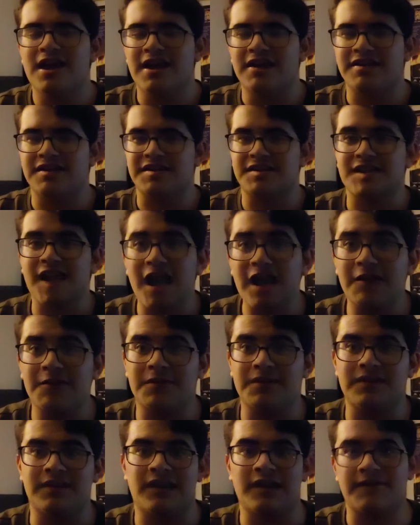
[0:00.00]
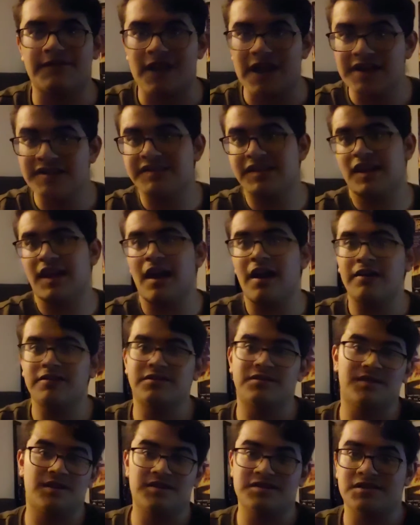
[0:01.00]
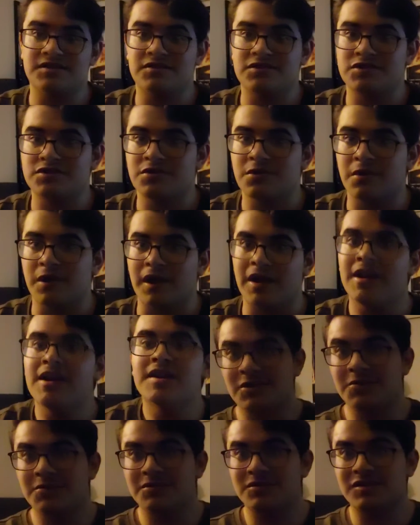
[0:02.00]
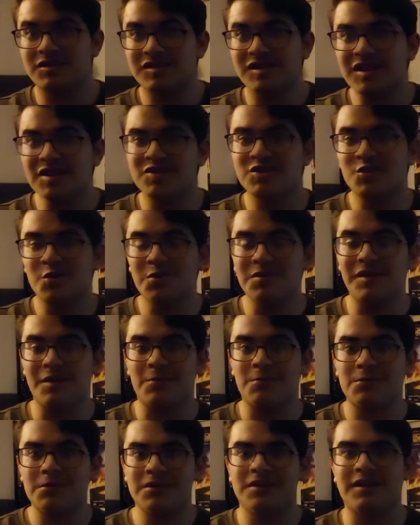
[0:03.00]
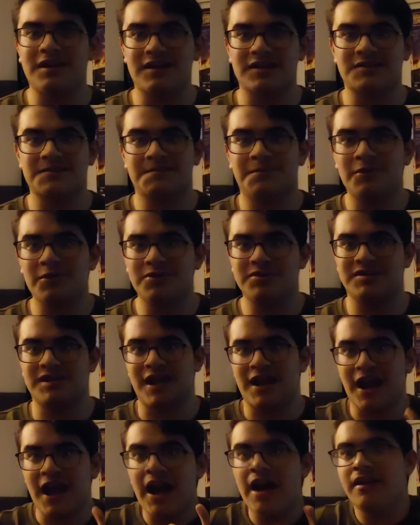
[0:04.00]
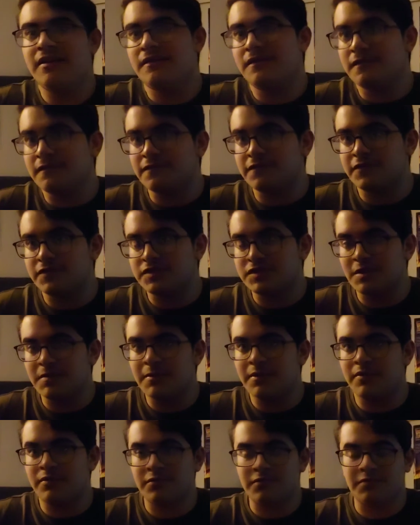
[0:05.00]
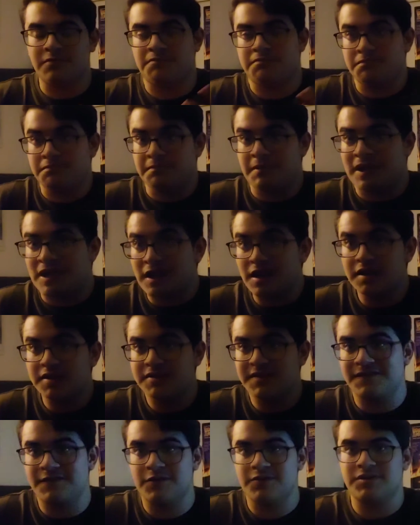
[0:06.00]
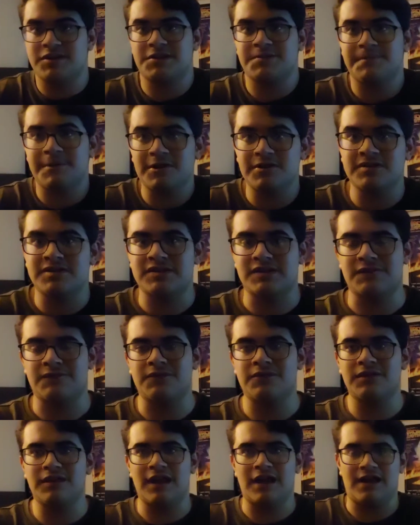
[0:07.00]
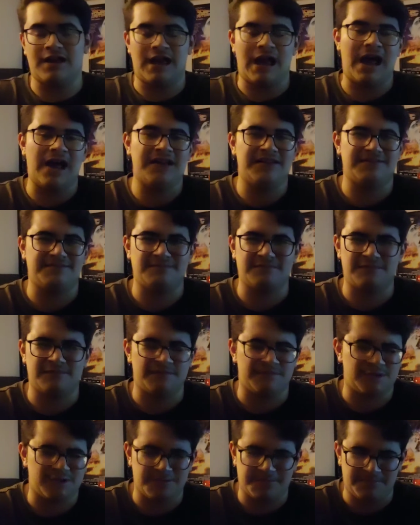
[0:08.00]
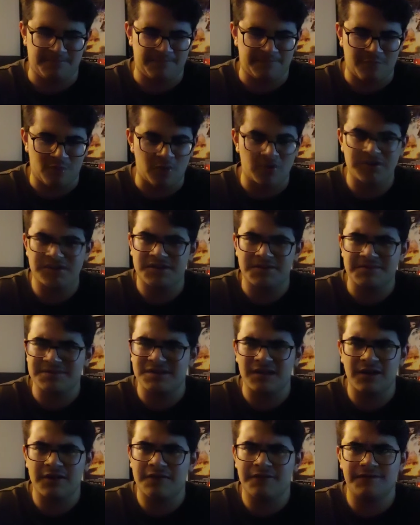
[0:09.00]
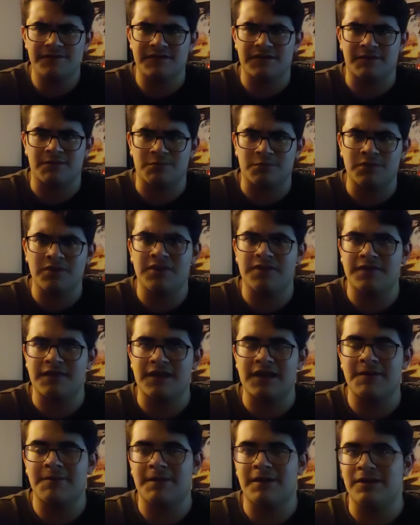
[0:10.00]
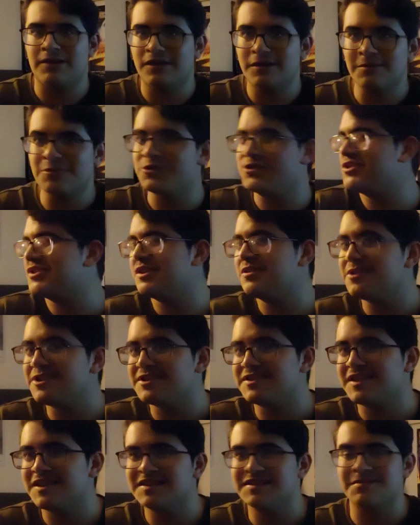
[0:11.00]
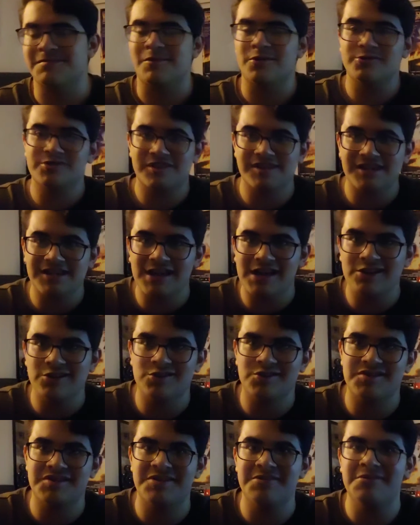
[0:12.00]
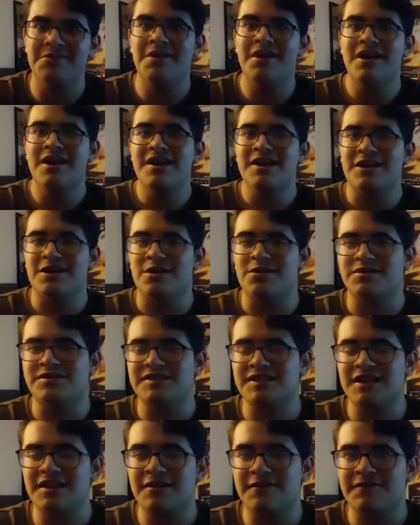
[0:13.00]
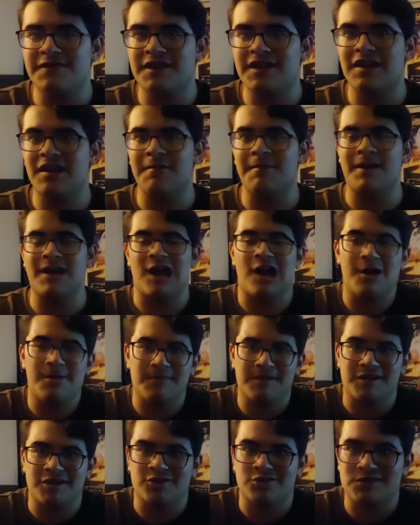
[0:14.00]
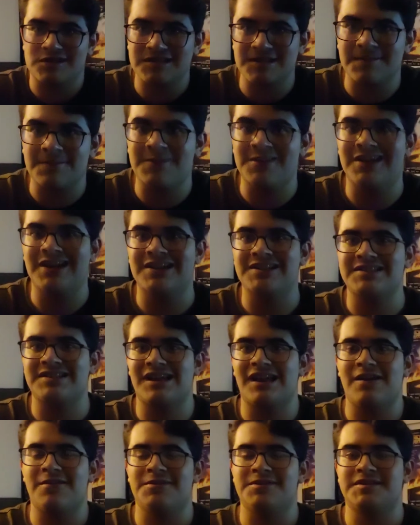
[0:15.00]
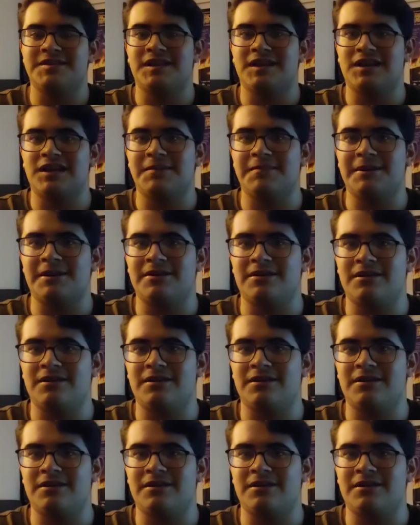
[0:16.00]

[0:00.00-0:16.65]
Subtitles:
and desire in life as the character does in their story. So to see a story that really explores that, and for someone who, because of those experiences, have really had to force himself to really think about a little more serious things than most teenagers do. Instead of thinking about how I'm going to dress up for the next day, I was thinking about,